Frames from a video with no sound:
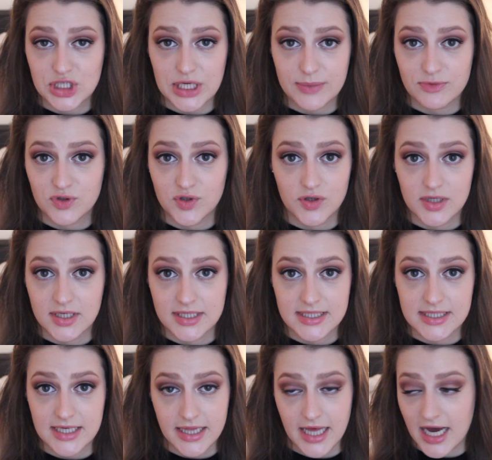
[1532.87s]
I'm sure you can
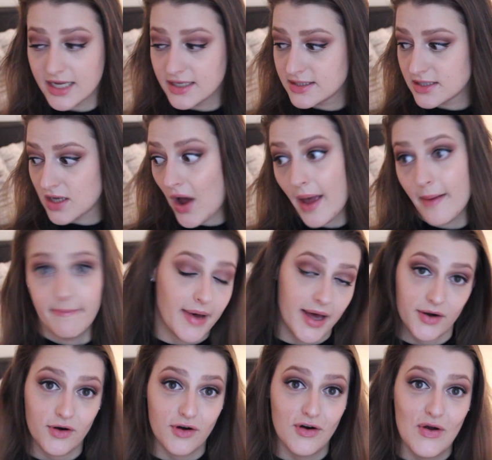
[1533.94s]
see that, so I
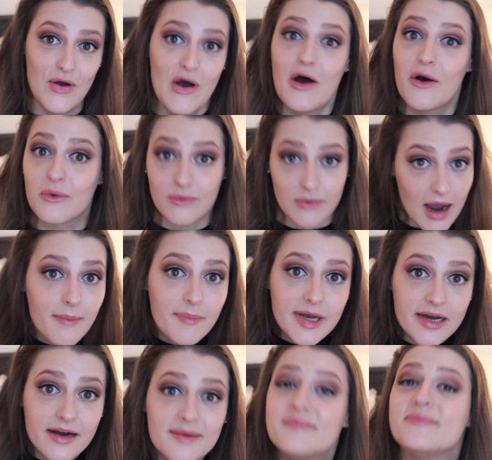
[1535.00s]
better wrap it
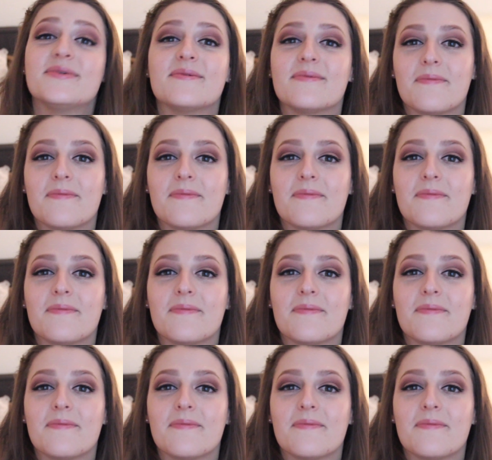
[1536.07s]
up.